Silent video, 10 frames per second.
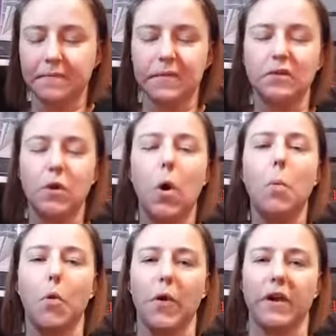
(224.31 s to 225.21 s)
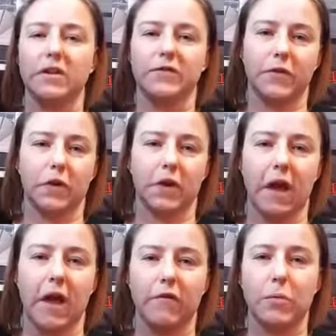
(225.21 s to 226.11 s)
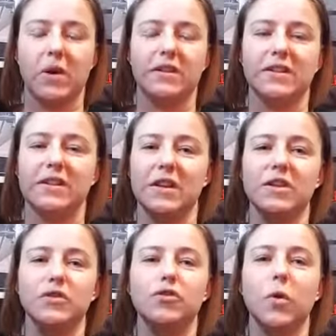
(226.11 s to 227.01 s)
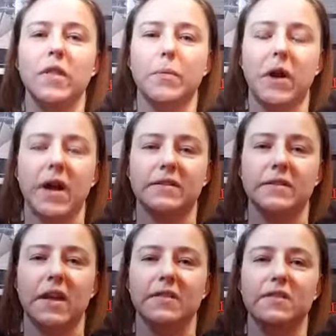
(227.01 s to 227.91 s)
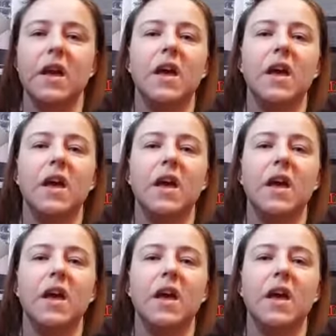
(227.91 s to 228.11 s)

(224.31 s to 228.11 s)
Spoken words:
Because the whole point is for everybody to enjoy the process,